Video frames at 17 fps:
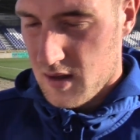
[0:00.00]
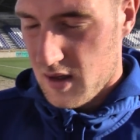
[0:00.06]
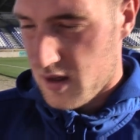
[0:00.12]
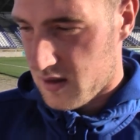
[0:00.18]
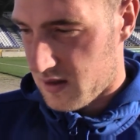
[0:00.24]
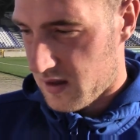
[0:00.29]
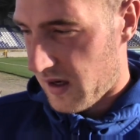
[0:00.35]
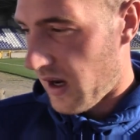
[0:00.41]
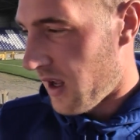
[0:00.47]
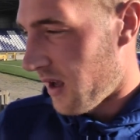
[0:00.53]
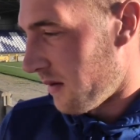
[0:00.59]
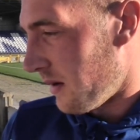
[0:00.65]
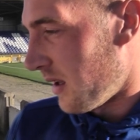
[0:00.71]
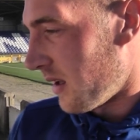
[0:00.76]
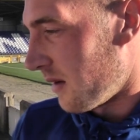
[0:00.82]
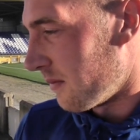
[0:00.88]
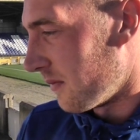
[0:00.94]
Yeah, it's great. I
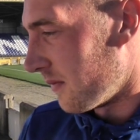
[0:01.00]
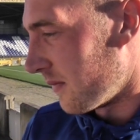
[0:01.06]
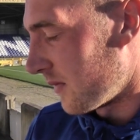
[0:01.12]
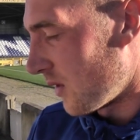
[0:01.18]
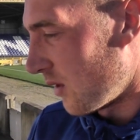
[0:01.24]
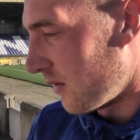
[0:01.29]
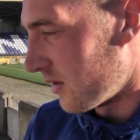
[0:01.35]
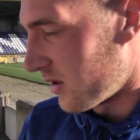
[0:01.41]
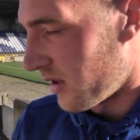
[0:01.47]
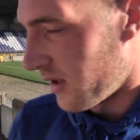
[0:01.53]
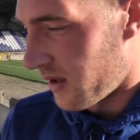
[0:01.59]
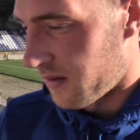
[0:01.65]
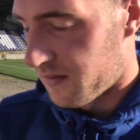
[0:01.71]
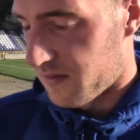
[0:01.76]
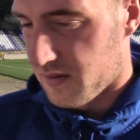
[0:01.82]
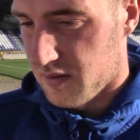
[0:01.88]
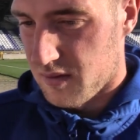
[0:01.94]
mean, I'm
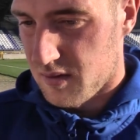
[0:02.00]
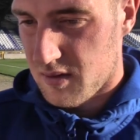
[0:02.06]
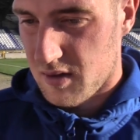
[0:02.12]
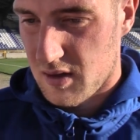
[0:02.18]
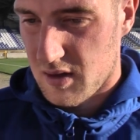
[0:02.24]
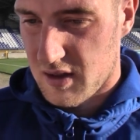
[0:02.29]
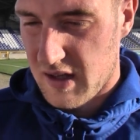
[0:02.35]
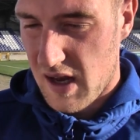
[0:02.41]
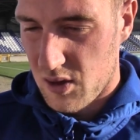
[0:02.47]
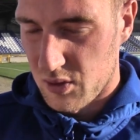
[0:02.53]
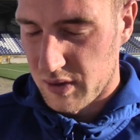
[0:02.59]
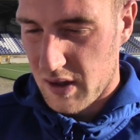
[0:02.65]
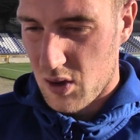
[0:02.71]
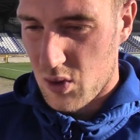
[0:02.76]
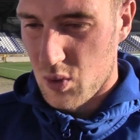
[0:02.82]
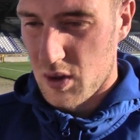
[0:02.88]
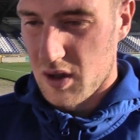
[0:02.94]
obviously settled
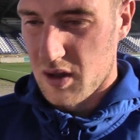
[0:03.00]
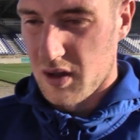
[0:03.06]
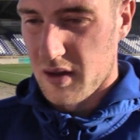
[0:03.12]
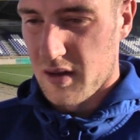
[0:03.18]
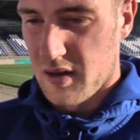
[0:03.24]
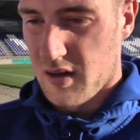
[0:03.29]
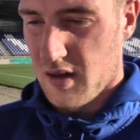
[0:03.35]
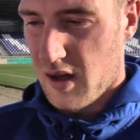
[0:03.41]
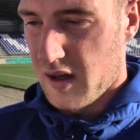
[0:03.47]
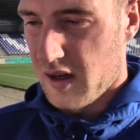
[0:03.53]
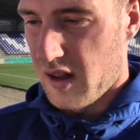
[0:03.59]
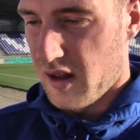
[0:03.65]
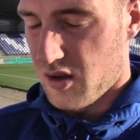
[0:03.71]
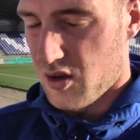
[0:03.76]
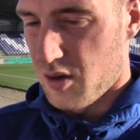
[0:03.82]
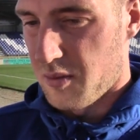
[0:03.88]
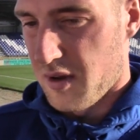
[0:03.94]
down and into
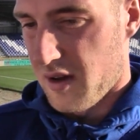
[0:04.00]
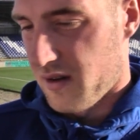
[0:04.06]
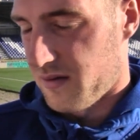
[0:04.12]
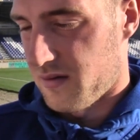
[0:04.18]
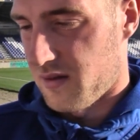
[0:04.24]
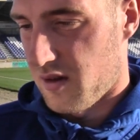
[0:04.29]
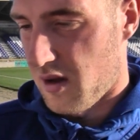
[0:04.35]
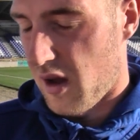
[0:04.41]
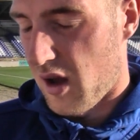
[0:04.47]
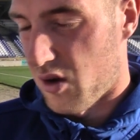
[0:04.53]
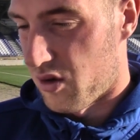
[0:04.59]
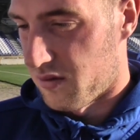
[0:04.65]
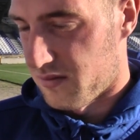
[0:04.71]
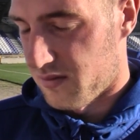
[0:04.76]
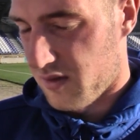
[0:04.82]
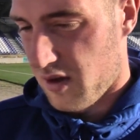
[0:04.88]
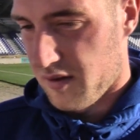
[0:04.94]
the club. That
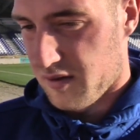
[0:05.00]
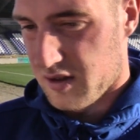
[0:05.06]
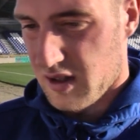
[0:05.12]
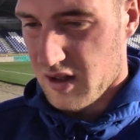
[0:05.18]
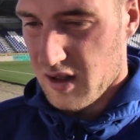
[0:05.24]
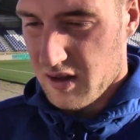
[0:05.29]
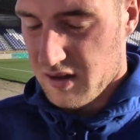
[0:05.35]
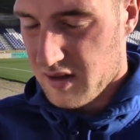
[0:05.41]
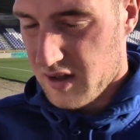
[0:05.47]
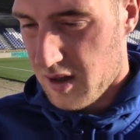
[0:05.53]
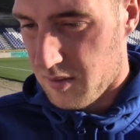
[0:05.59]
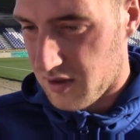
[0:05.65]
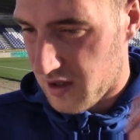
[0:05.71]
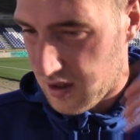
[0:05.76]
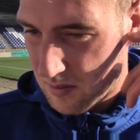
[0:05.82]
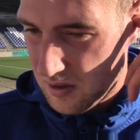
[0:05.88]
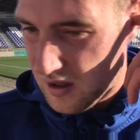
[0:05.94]
I'll say that time
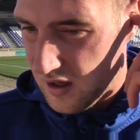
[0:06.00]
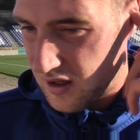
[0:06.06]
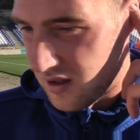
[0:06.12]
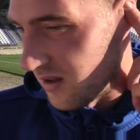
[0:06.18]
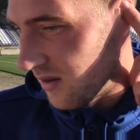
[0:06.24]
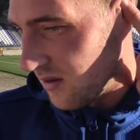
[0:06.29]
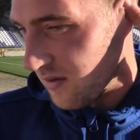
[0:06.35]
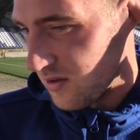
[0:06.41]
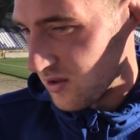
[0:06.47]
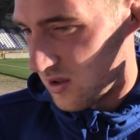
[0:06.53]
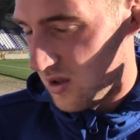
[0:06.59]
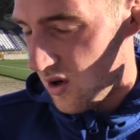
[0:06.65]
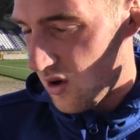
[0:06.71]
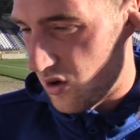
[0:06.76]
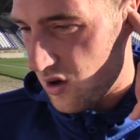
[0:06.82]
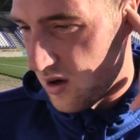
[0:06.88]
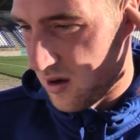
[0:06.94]
and time again, obviously
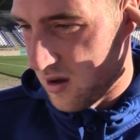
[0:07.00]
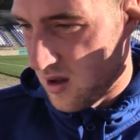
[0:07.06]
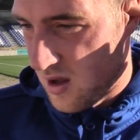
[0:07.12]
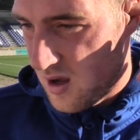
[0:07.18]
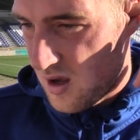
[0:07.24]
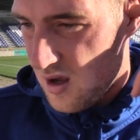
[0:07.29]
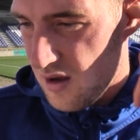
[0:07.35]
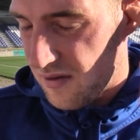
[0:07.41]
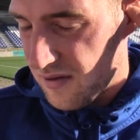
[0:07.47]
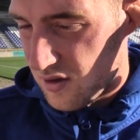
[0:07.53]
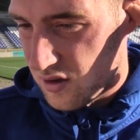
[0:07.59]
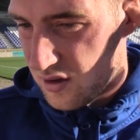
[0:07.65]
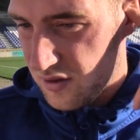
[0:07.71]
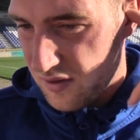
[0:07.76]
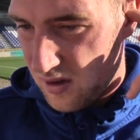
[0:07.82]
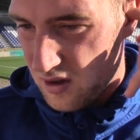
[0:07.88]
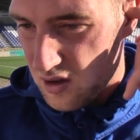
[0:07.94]
got a lot of
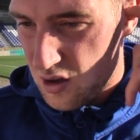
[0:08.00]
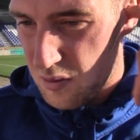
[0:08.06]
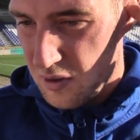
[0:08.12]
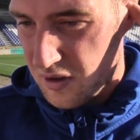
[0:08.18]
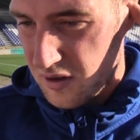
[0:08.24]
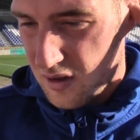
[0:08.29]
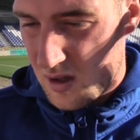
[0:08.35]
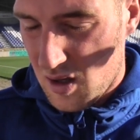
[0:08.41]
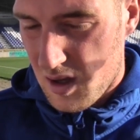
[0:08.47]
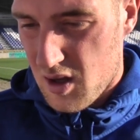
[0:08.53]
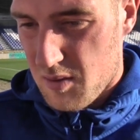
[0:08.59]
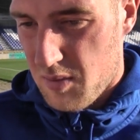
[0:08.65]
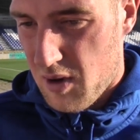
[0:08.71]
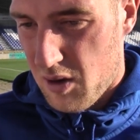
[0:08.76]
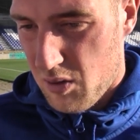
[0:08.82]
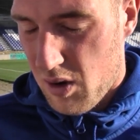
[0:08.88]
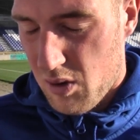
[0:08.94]
feelings for the club,
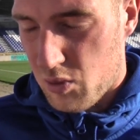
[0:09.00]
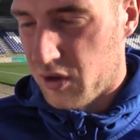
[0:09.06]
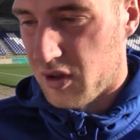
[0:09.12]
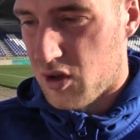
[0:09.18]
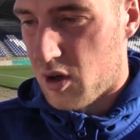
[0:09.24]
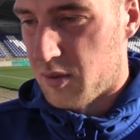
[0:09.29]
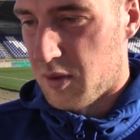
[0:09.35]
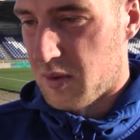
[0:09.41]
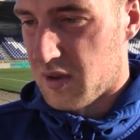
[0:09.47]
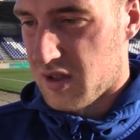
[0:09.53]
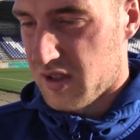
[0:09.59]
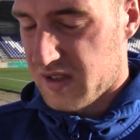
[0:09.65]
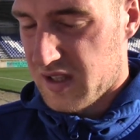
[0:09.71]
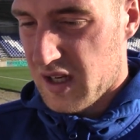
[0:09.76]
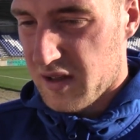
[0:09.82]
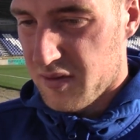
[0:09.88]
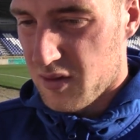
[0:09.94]
but I want the club to be
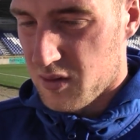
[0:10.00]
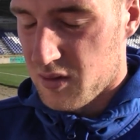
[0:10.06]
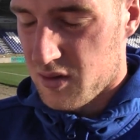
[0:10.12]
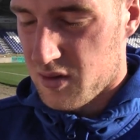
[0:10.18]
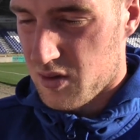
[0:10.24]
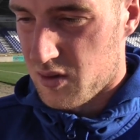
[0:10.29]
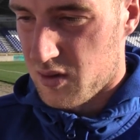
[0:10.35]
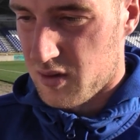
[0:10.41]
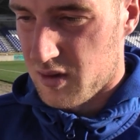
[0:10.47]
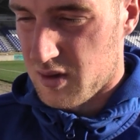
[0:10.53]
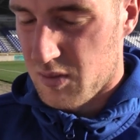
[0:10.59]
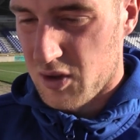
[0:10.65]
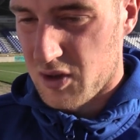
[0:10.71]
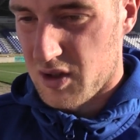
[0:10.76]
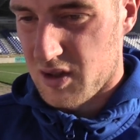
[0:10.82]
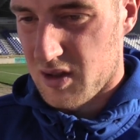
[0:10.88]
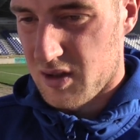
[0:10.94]
successful. So as
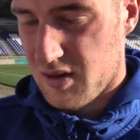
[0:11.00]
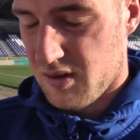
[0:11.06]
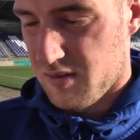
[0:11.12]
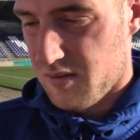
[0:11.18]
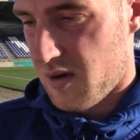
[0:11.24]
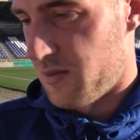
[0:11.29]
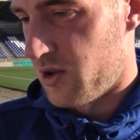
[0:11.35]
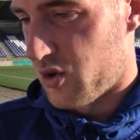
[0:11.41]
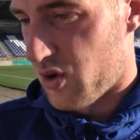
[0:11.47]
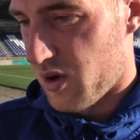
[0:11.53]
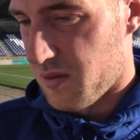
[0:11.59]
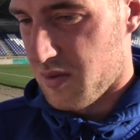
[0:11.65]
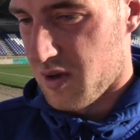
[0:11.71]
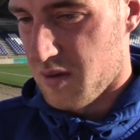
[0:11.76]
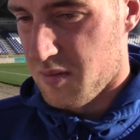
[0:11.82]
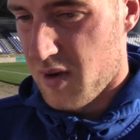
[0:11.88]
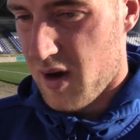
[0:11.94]
much as I'm
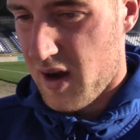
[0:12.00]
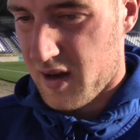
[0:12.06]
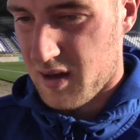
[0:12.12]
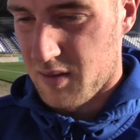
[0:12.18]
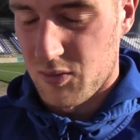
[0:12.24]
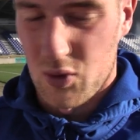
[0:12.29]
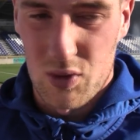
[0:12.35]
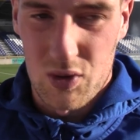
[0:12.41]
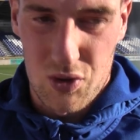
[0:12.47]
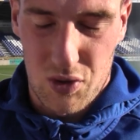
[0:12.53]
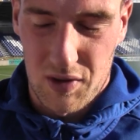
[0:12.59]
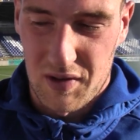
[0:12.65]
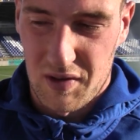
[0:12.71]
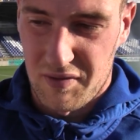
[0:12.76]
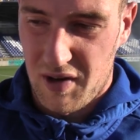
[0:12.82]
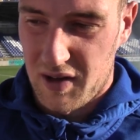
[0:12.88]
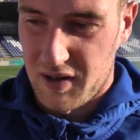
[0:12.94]
enjoying being back, I'm not
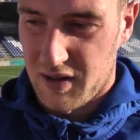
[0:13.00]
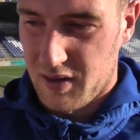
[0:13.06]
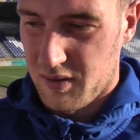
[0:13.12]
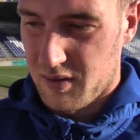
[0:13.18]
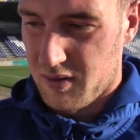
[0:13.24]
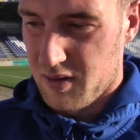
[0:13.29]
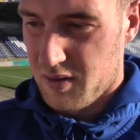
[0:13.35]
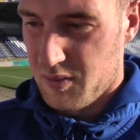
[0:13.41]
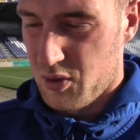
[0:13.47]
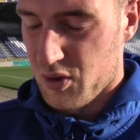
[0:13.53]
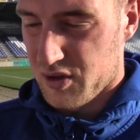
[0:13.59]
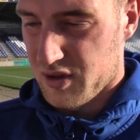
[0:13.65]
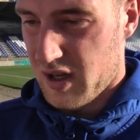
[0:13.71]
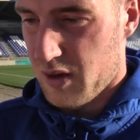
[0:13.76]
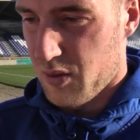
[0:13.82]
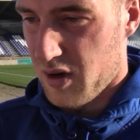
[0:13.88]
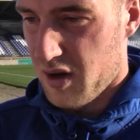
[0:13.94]
enjoying the fact that the poor
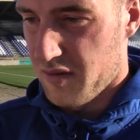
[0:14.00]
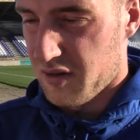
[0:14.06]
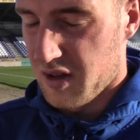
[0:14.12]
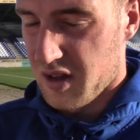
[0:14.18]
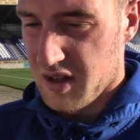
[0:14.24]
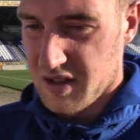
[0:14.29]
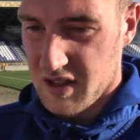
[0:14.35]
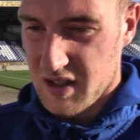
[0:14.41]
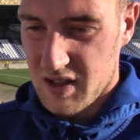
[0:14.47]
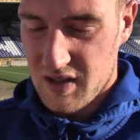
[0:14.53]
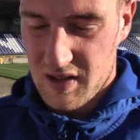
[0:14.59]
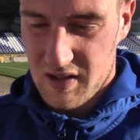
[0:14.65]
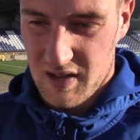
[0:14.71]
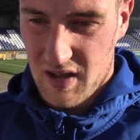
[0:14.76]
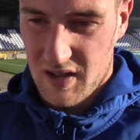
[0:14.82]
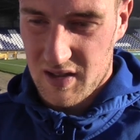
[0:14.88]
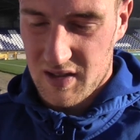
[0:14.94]
start we're having at the
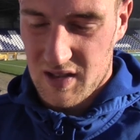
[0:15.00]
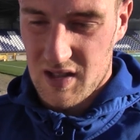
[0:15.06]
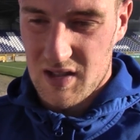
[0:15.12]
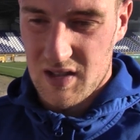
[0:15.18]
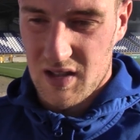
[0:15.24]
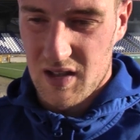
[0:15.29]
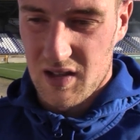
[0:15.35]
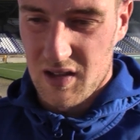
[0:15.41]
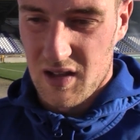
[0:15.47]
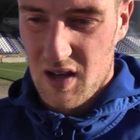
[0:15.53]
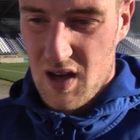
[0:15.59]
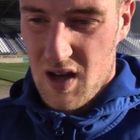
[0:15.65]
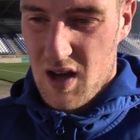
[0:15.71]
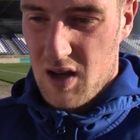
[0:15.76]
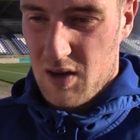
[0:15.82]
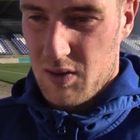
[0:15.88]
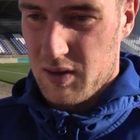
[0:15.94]
start of the season, and
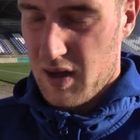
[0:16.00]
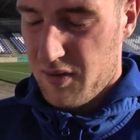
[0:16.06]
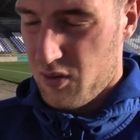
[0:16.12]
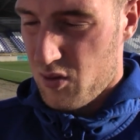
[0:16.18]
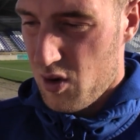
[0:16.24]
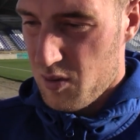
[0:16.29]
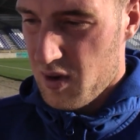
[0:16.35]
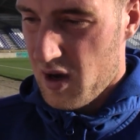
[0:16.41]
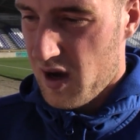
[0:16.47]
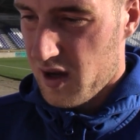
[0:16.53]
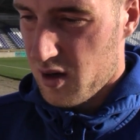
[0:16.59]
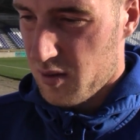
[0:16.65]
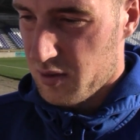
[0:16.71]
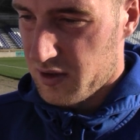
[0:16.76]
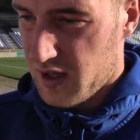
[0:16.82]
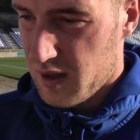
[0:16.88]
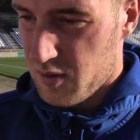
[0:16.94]
we definitely want to be higher
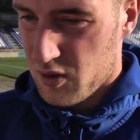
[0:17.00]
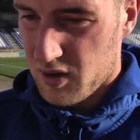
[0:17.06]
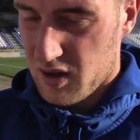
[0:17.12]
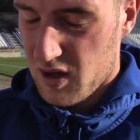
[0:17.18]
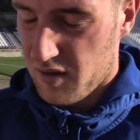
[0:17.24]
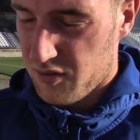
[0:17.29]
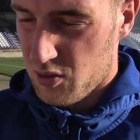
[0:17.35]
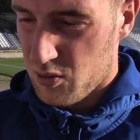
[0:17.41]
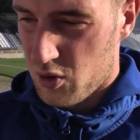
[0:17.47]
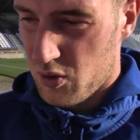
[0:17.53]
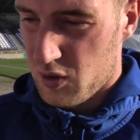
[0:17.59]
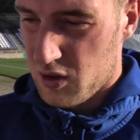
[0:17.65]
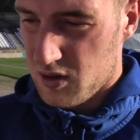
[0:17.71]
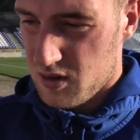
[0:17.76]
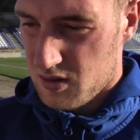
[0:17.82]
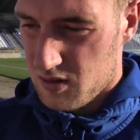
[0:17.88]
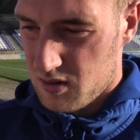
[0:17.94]
up the table and get a few more
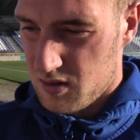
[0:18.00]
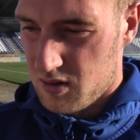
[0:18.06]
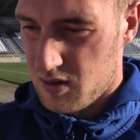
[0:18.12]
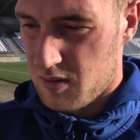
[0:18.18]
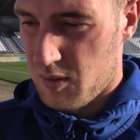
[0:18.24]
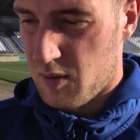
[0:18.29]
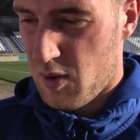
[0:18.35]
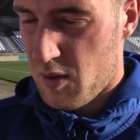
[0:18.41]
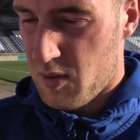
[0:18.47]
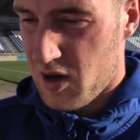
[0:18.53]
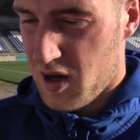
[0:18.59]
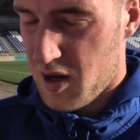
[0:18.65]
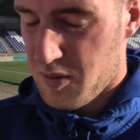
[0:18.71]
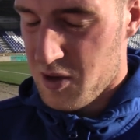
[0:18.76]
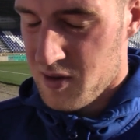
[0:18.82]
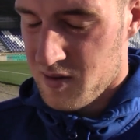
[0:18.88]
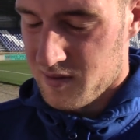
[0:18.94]
wins. Made me a bit
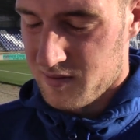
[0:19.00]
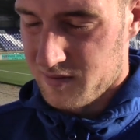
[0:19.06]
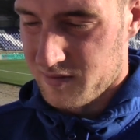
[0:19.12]
happy.